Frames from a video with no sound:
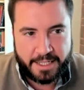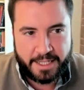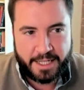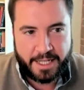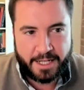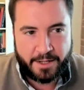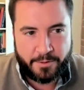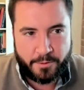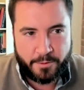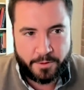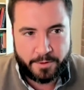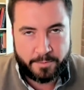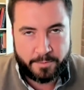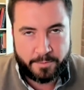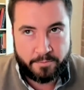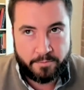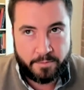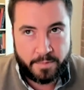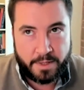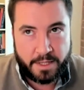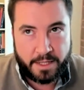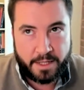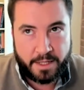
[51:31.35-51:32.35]
yeah, we're
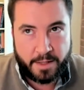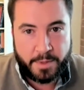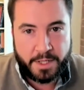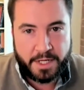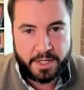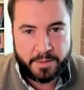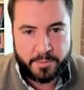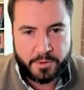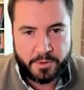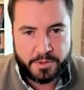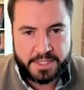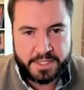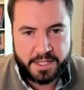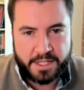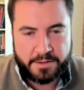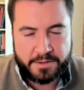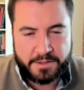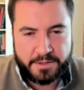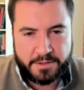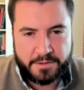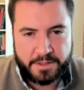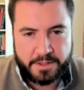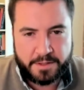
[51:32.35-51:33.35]
emitting more
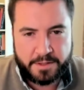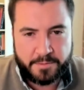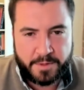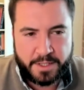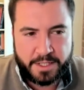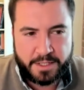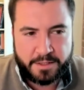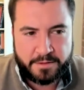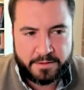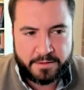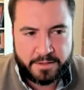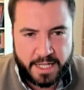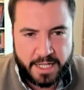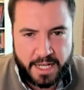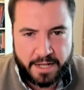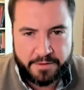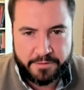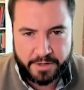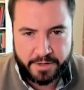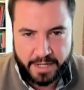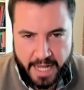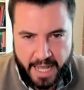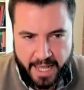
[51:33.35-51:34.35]
C O two than we
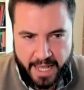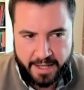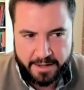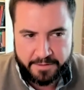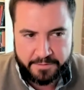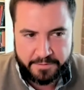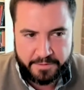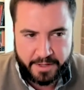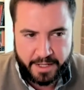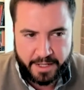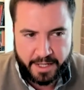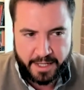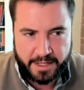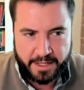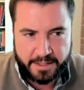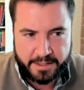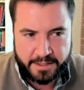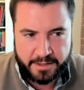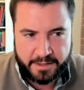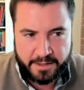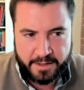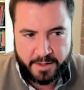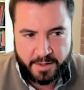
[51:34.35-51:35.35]
ever have,
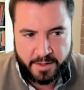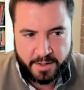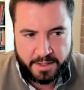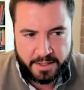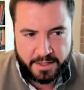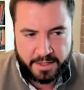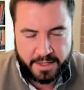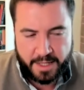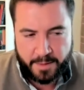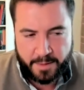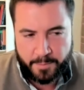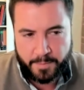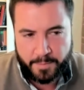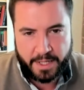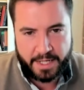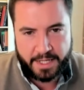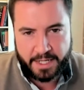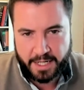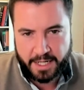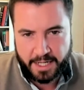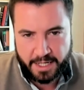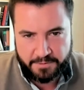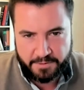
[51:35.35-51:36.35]
and that
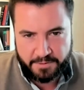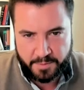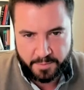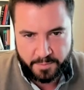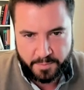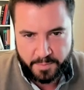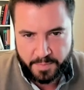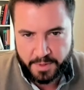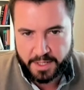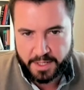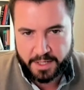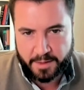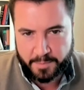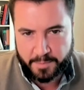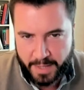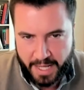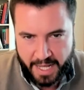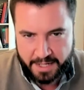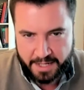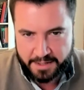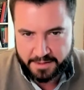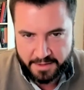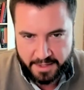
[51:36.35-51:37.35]
might not even be a
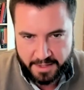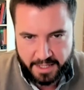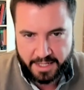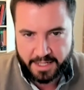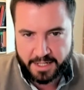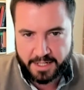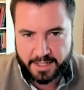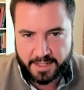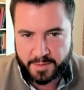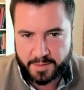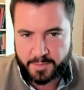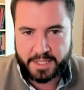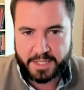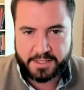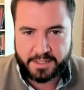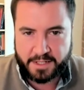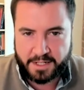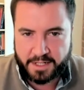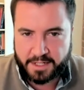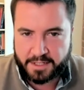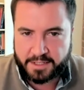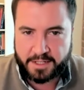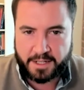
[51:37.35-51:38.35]
bad thing, and it
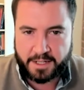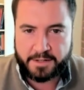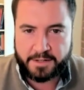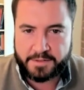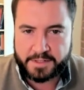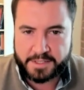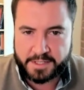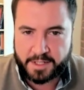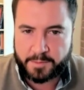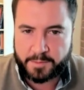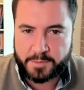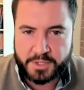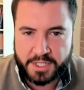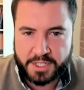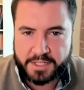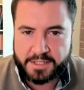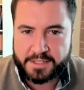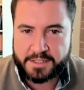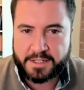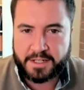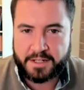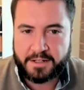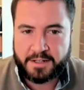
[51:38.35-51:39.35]
depends on a ton of
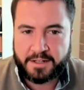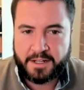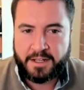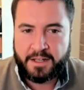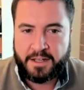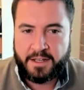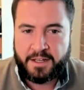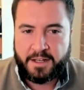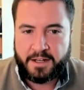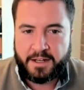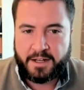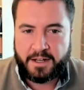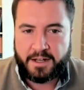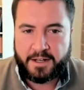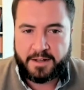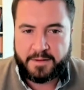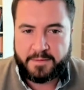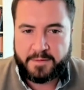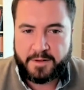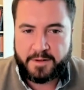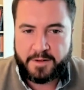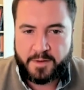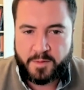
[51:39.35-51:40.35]
assumptions. And
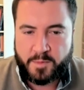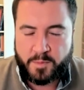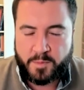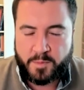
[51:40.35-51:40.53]
uh